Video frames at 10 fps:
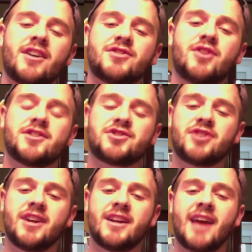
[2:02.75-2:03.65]

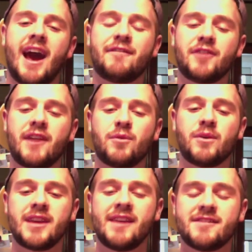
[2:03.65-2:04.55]
adultery, and after
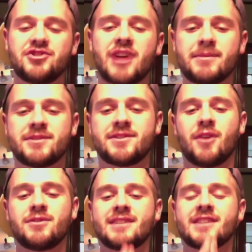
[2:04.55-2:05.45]
everyone leaves and drops
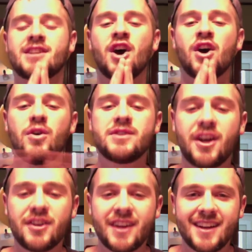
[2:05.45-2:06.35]
stones, he says, who's
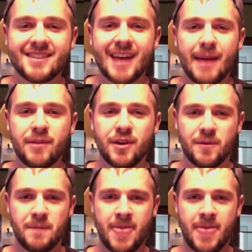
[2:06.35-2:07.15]
here to condemn you?